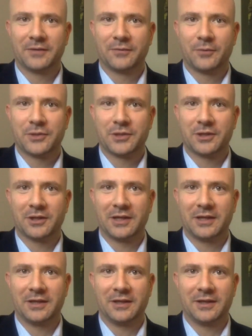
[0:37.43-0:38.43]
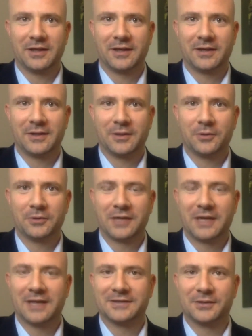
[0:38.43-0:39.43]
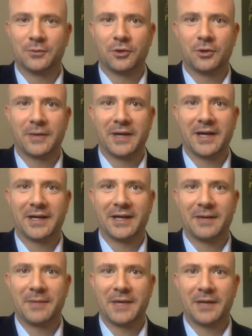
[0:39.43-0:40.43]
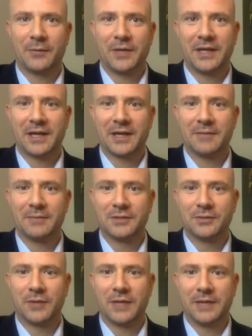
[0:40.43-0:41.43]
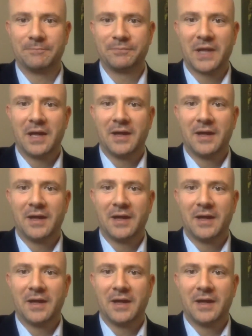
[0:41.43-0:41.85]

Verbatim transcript: Unfortunately, the uh, the old guys at quarterback had a bad weekend between